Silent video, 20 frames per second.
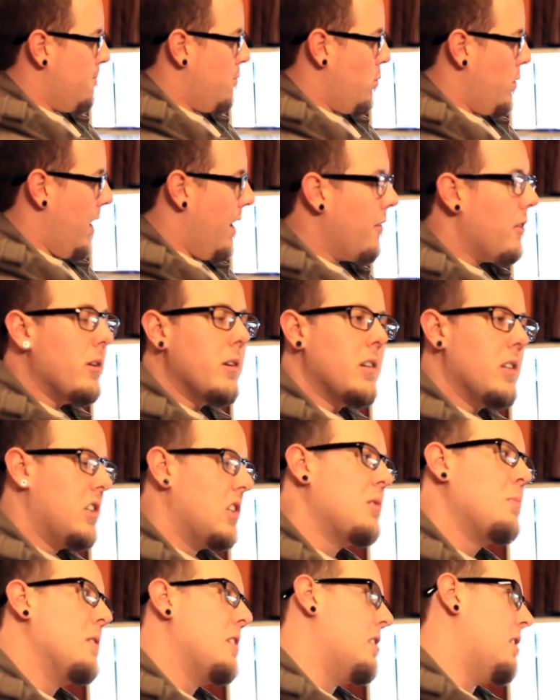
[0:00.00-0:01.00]
We have a
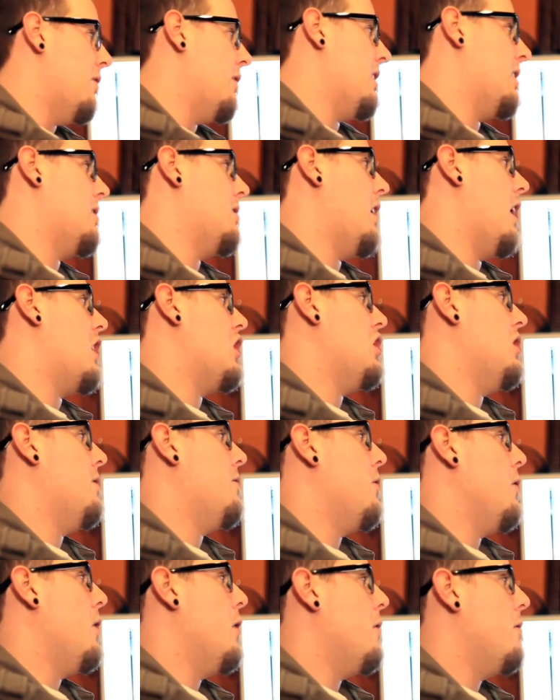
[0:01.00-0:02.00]
specific section
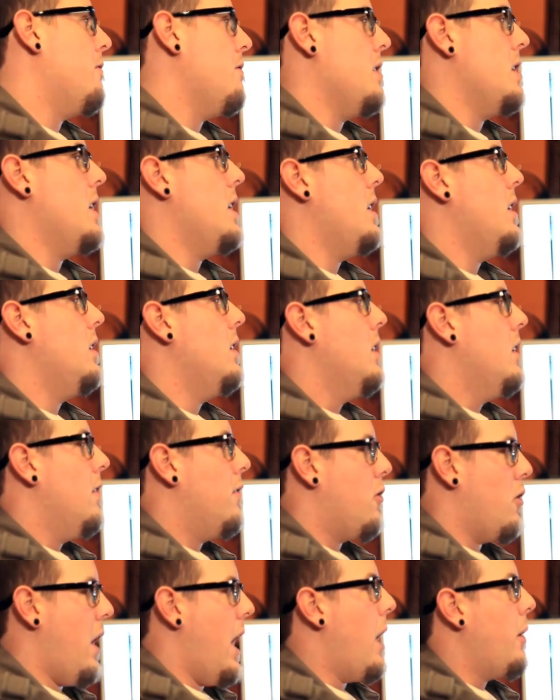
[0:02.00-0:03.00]
for their feed,
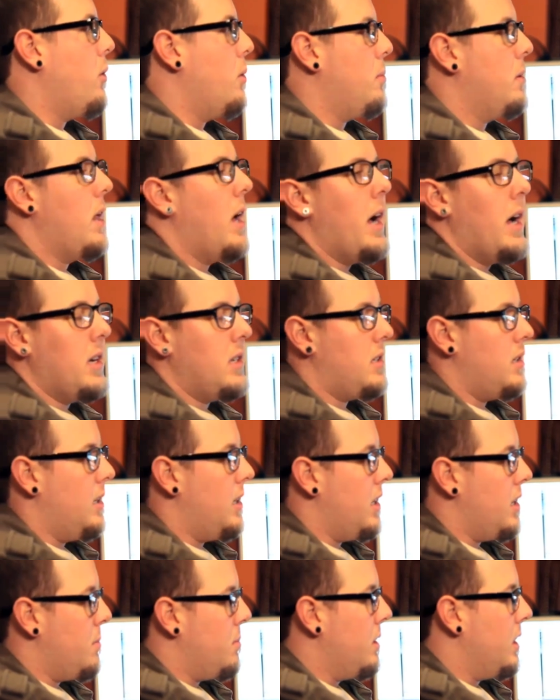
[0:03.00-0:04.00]
for @replies,
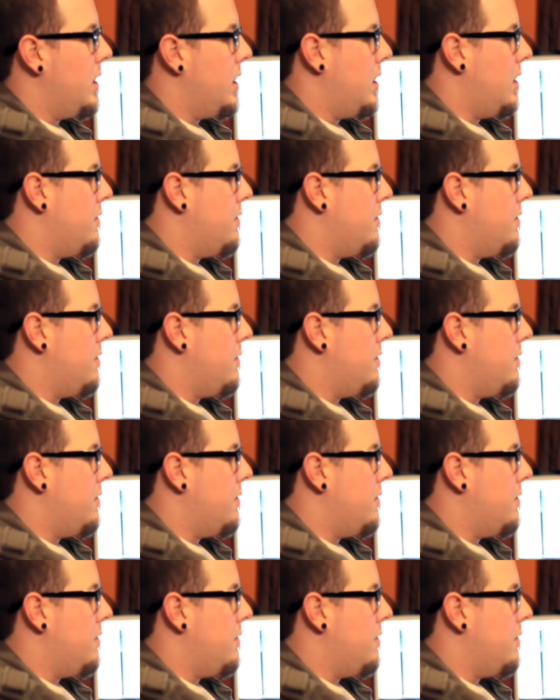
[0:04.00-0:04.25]
and the ability